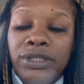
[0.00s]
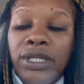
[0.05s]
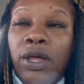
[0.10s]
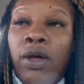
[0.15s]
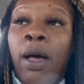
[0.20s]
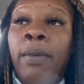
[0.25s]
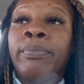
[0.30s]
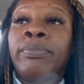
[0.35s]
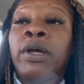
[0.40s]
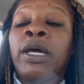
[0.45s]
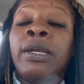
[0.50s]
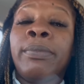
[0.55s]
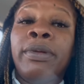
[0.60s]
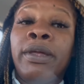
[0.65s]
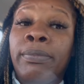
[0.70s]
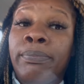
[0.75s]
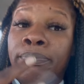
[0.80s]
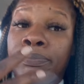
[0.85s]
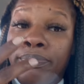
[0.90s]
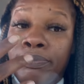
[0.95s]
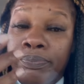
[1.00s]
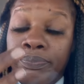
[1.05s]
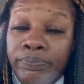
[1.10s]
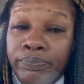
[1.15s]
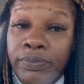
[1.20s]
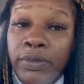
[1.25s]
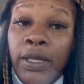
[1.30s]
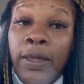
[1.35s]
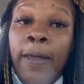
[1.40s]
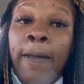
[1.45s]
So I'm gonna be
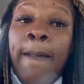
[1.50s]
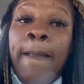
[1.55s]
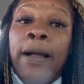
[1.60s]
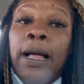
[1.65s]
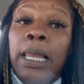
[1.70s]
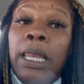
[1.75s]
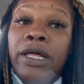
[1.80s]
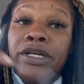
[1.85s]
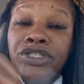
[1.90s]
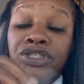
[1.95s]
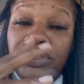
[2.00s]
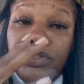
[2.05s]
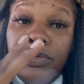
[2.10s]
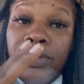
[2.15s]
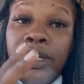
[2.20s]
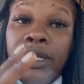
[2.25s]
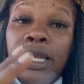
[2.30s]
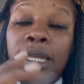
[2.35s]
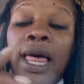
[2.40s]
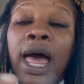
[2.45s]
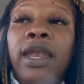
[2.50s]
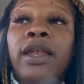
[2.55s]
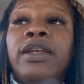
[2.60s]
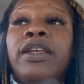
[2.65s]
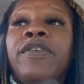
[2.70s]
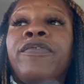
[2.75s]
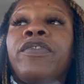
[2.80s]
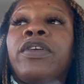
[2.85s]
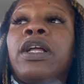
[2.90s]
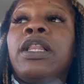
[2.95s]
clustering a lot of
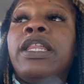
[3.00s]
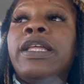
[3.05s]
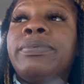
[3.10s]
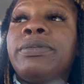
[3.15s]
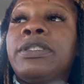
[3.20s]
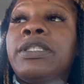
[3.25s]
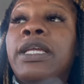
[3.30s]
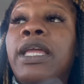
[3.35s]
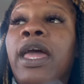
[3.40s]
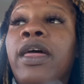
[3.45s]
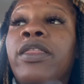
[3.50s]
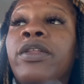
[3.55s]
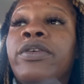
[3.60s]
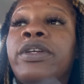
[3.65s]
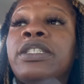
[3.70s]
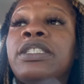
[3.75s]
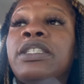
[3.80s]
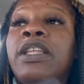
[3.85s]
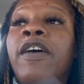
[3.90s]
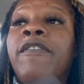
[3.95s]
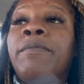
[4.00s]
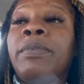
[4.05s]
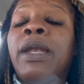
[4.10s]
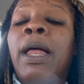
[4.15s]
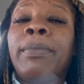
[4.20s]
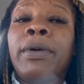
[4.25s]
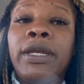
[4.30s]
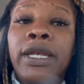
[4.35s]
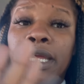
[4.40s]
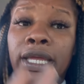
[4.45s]
different clips together and stuff, but
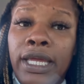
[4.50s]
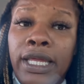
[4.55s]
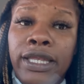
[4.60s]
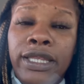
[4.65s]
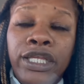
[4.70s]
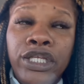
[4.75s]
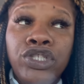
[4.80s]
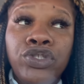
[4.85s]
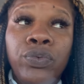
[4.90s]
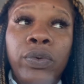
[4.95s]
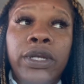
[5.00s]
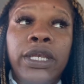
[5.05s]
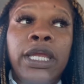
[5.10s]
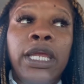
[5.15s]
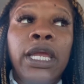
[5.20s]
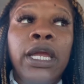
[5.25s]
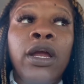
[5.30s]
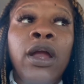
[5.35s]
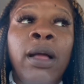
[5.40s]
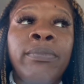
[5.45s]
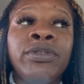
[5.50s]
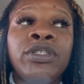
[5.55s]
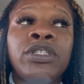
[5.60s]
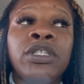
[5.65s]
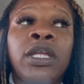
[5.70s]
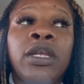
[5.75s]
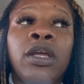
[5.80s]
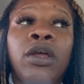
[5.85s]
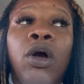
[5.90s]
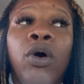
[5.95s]
I'm gonna end this one here. I'm just
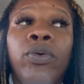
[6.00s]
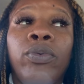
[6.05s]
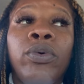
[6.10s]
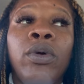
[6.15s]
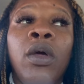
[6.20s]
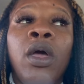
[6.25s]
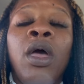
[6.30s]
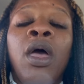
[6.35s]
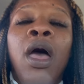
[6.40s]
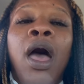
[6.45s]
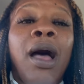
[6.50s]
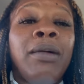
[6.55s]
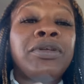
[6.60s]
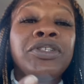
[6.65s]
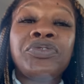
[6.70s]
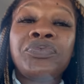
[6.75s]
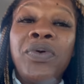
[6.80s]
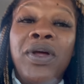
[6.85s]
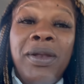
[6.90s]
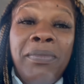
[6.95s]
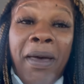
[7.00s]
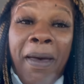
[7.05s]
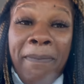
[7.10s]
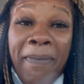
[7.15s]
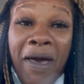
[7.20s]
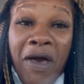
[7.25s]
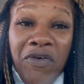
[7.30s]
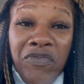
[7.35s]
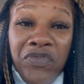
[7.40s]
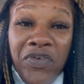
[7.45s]
running my
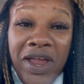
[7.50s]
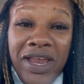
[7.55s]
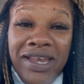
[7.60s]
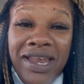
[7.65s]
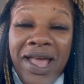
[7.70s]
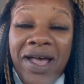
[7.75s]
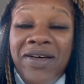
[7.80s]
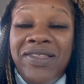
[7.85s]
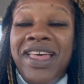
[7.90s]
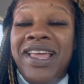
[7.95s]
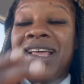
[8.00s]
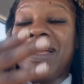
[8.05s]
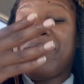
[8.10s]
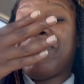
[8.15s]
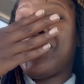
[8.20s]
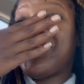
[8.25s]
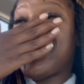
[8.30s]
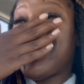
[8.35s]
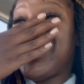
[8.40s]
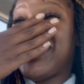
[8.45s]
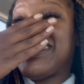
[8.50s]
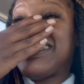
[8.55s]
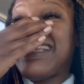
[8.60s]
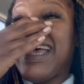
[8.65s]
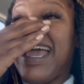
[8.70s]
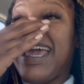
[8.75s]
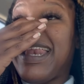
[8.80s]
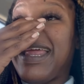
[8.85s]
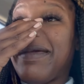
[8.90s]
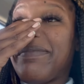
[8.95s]
mouth right now, like, I'm so
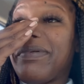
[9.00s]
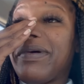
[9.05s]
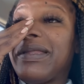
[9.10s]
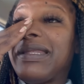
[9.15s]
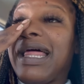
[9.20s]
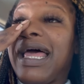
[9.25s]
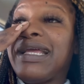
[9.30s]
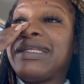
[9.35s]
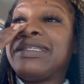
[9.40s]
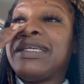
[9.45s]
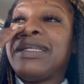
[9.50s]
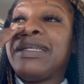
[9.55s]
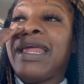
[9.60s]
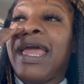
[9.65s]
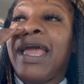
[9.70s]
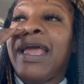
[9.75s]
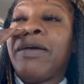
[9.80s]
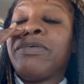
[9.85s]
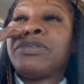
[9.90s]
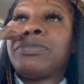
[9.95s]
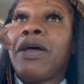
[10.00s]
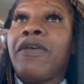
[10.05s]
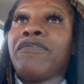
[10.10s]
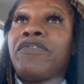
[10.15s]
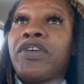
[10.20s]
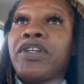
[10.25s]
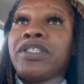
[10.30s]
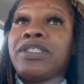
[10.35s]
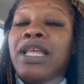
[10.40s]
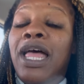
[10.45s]
excited. But like, today was my
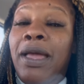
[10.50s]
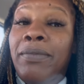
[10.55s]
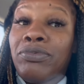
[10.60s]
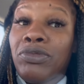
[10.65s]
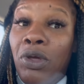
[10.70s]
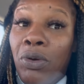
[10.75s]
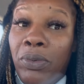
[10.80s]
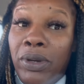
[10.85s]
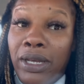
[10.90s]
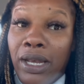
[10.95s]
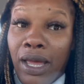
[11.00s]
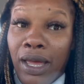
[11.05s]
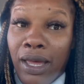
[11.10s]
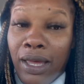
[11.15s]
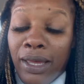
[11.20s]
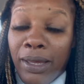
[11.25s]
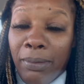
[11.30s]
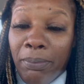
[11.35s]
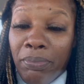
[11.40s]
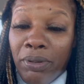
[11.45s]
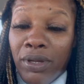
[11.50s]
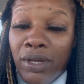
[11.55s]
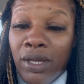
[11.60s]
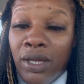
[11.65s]
first time throwing up.